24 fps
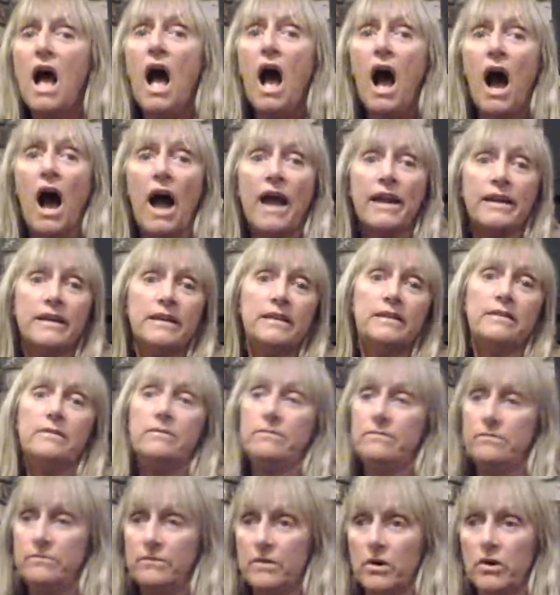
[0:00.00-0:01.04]
I'd
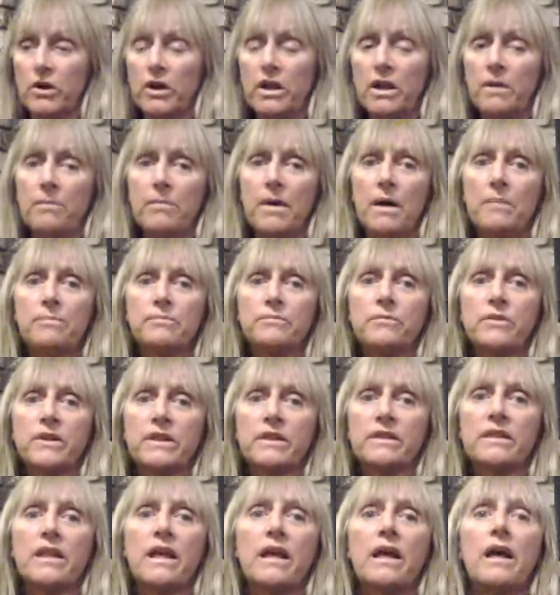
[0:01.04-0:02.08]
hook them up
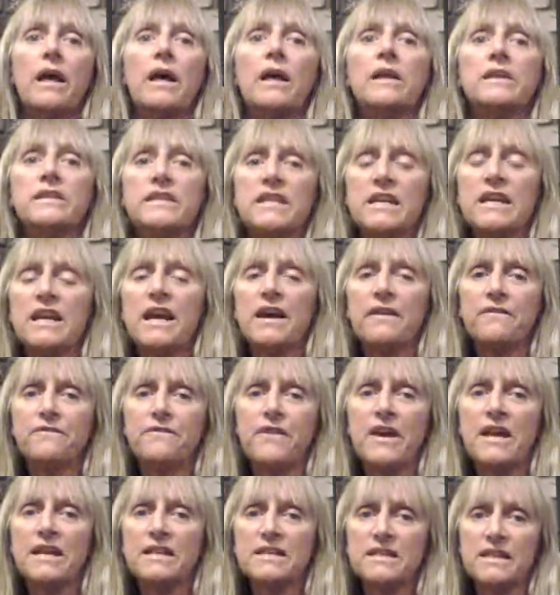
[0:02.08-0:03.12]
with
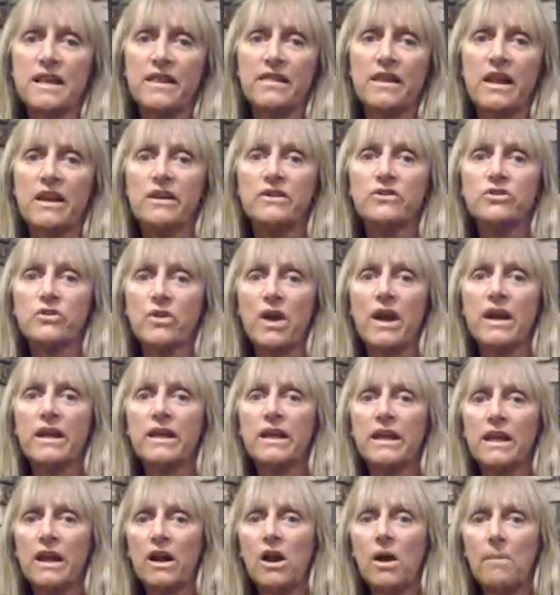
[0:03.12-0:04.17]
DFS and they'd try to
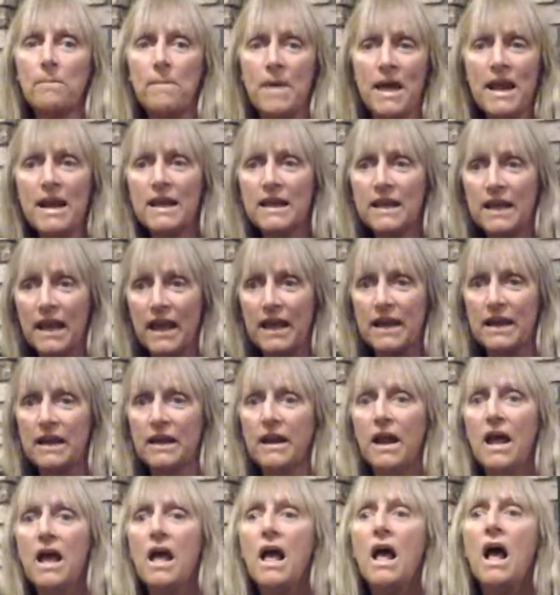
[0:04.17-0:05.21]
get on Medicaid.
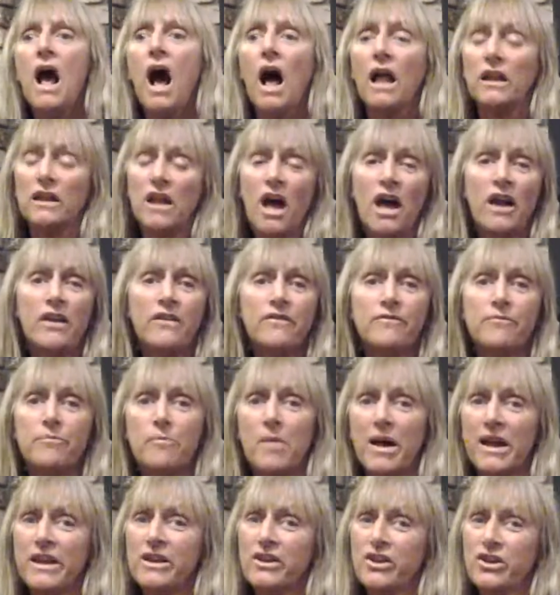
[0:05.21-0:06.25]
A lot of
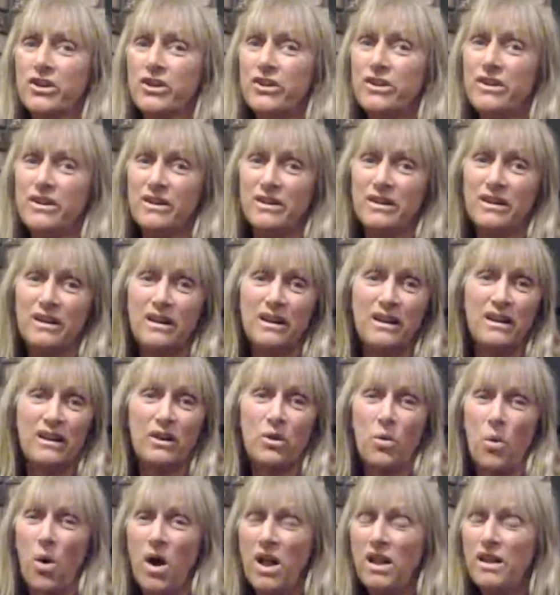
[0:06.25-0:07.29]
mine couldn't
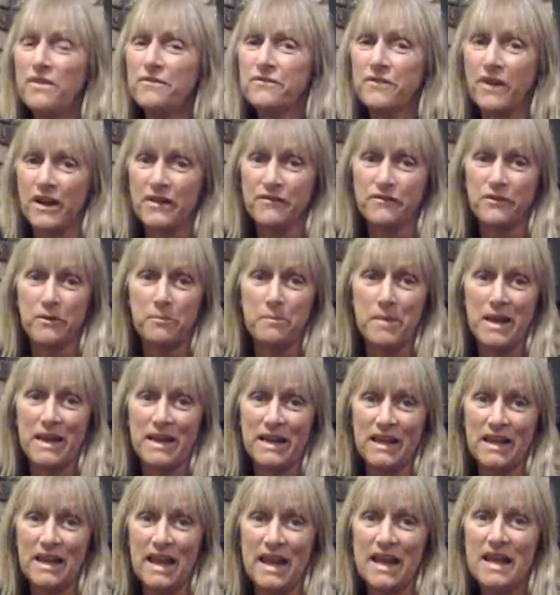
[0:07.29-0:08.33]
qualify for
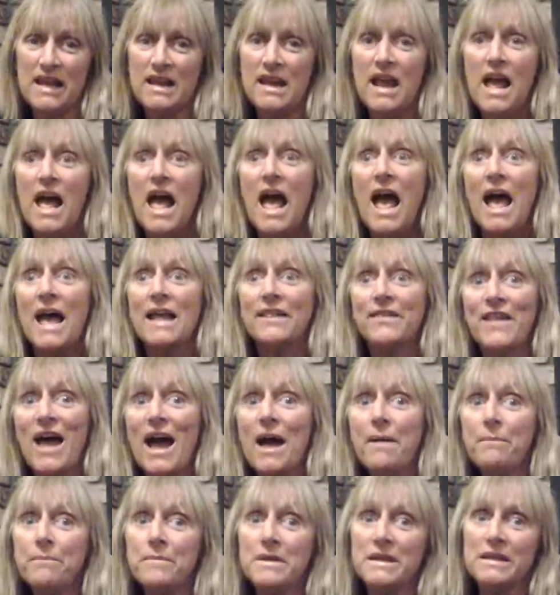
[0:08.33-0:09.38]
Medicaid, and
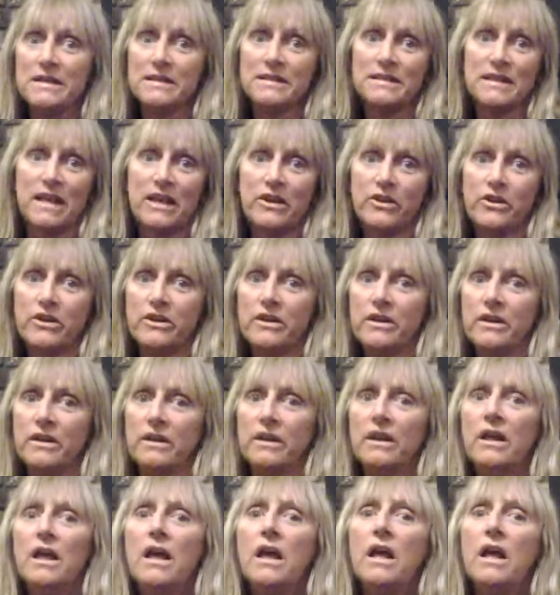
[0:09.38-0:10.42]
that means they couldn't
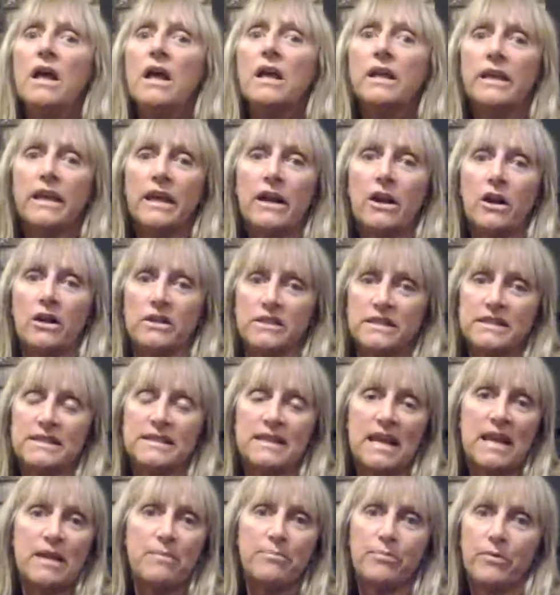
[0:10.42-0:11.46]
get on
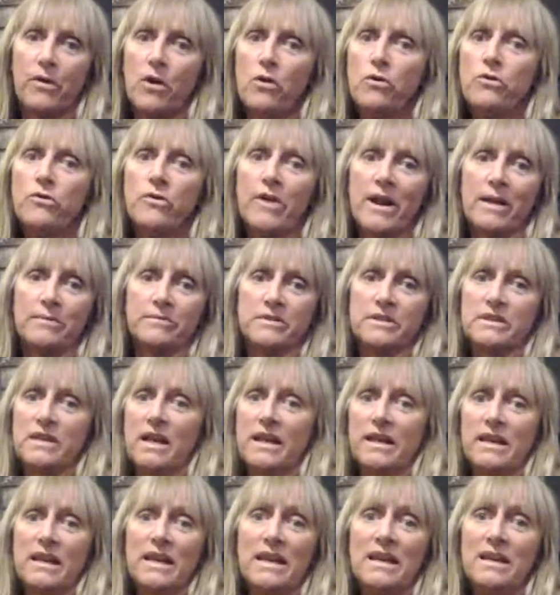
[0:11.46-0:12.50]
state programs
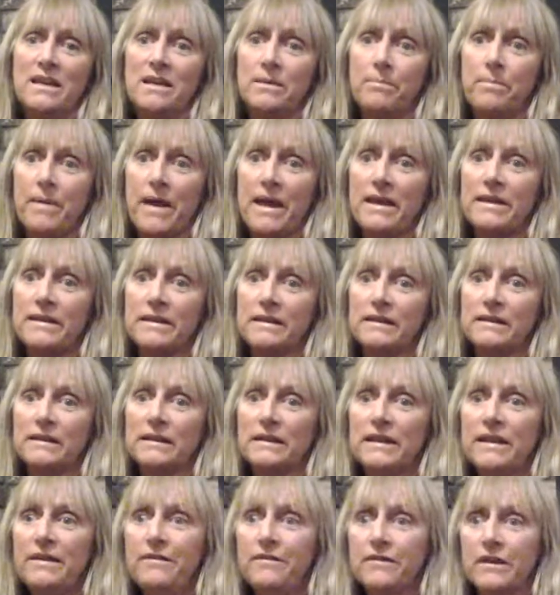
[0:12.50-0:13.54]
like independent
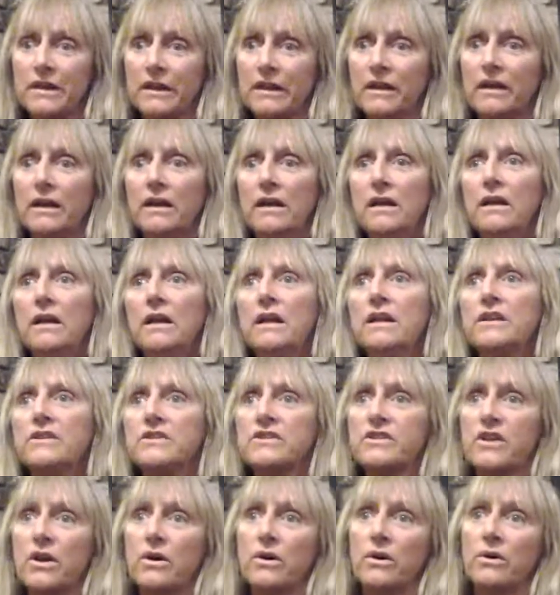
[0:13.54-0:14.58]
living.
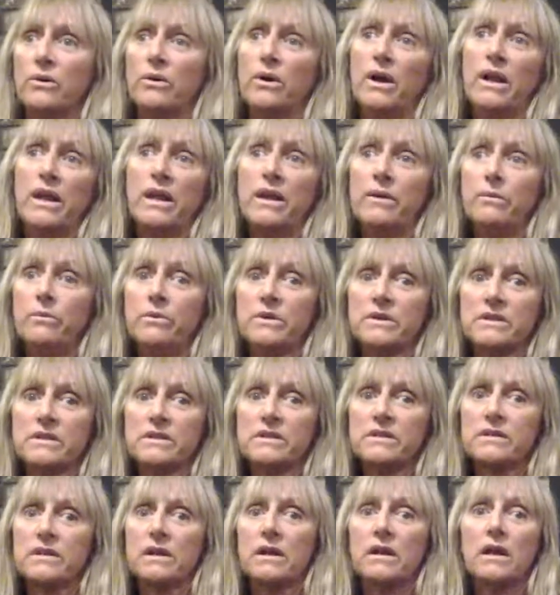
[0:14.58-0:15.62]
So
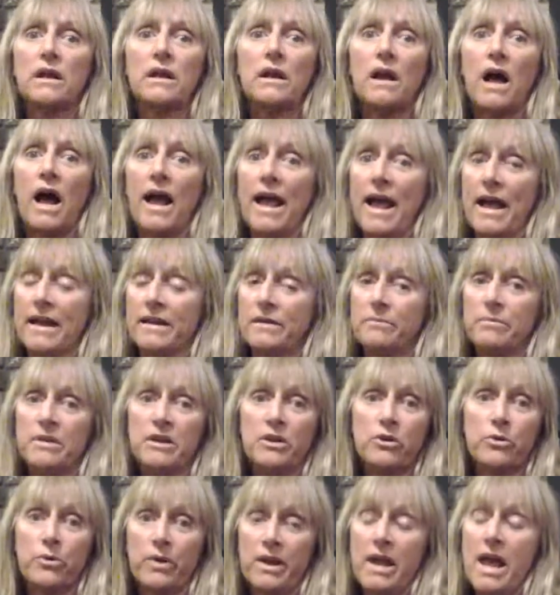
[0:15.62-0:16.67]
I had to be
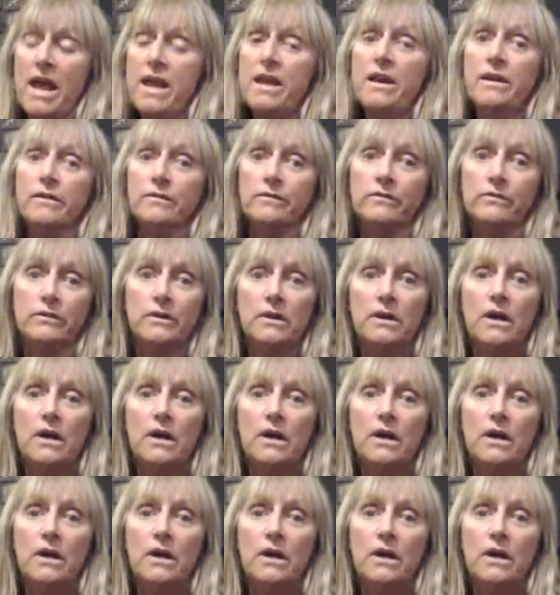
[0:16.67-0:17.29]
creative.